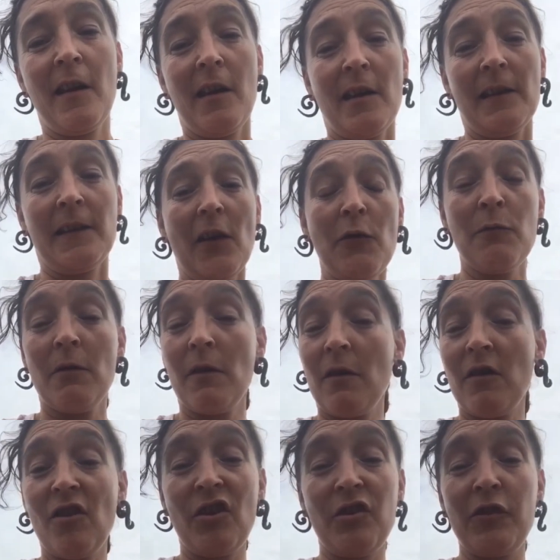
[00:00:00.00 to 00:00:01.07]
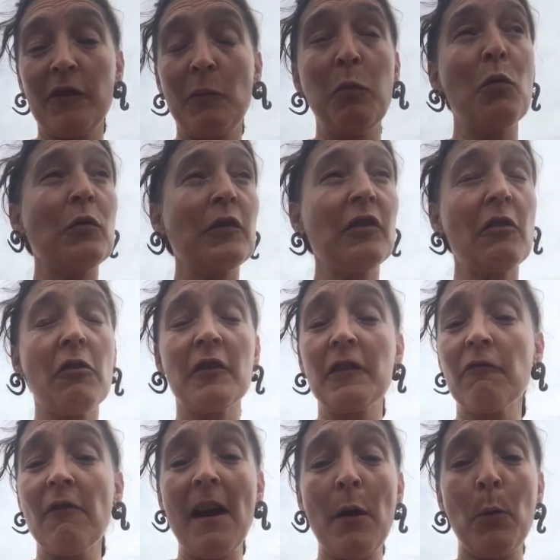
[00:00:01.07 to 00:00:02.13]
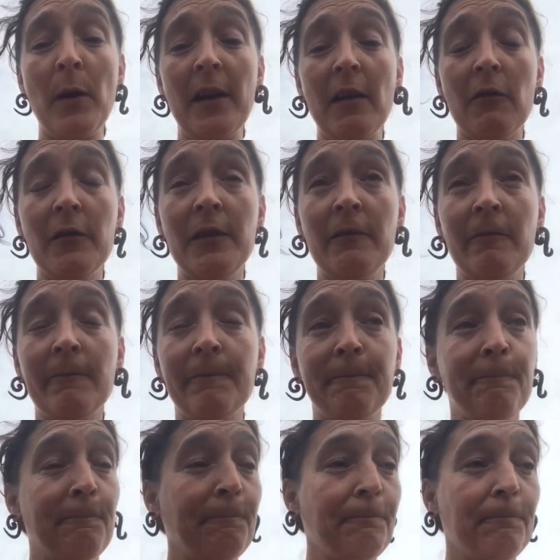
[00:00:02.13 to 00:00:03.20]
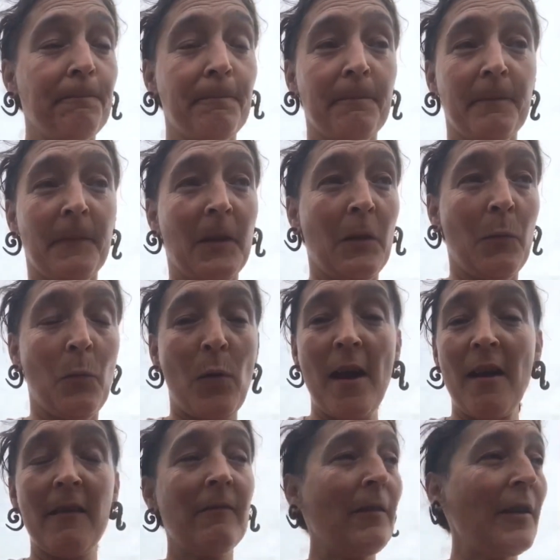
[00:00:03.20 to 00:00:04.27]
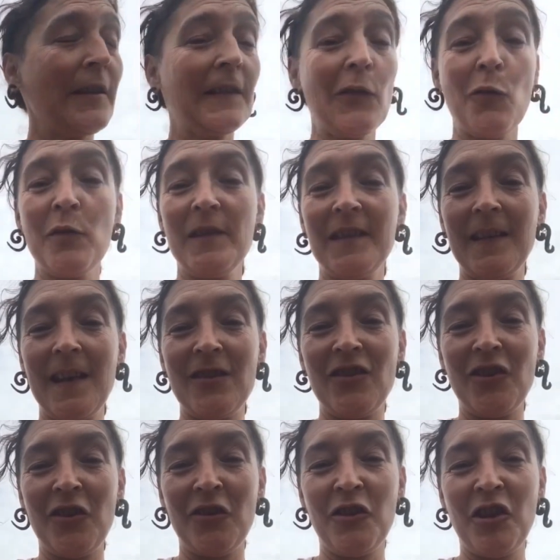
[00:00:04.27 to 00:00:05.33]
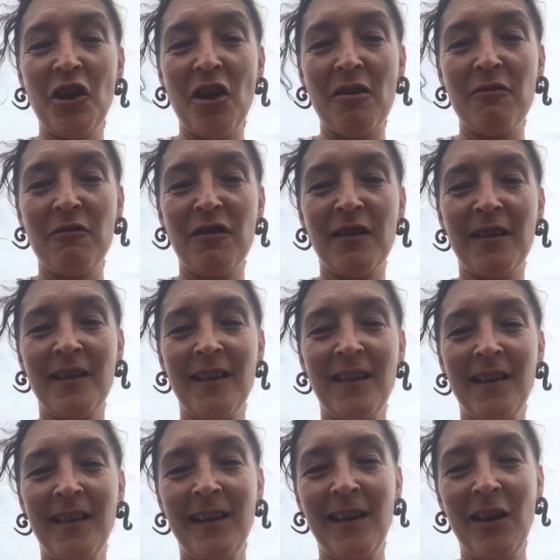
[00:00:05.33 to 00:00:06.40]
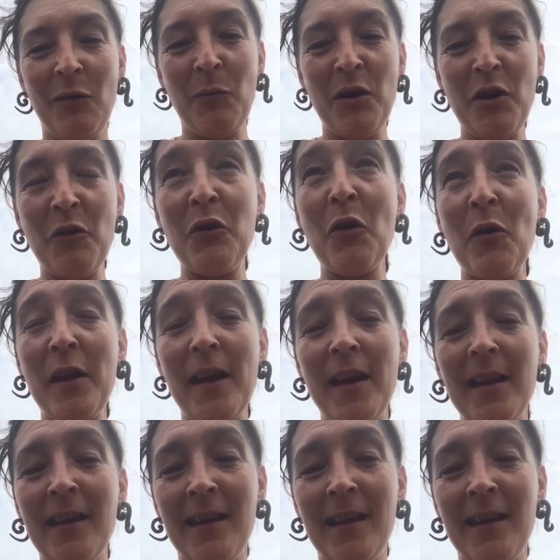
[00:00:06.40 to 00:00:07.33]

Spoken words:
So I just walked across a railway line where a sign said you couldn't go, and when I got here